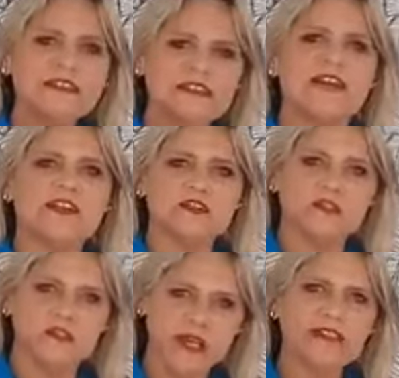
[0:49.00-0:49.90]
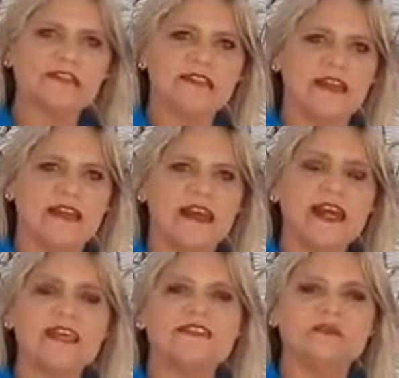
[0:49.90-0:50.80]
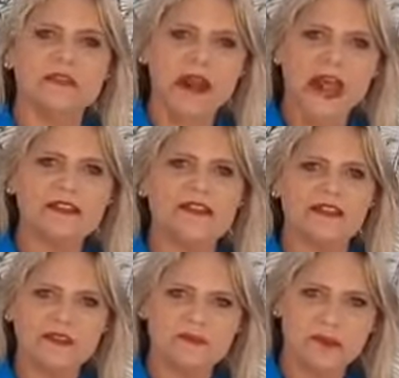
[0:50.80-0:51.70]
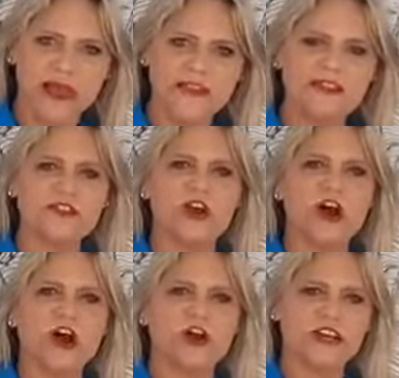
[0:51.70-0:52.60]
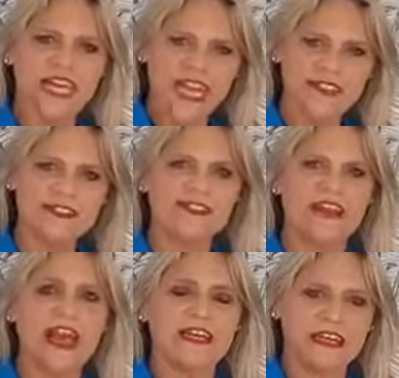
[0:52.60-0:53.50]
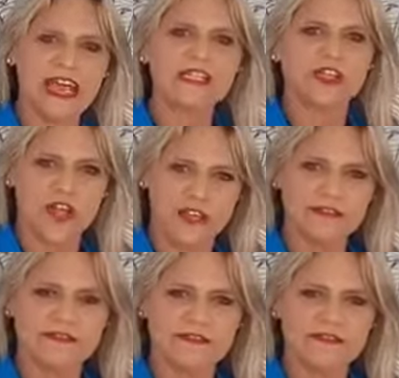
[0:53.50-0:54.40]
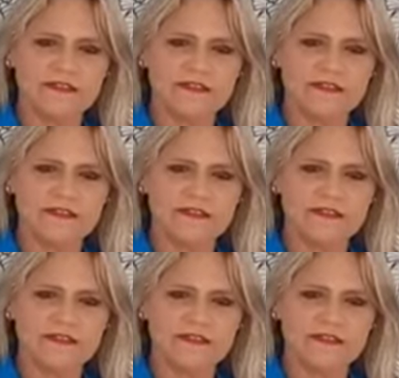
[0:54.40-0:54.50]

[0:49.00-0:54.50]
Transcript: International Realty is a brand that's based on legacy and cachets.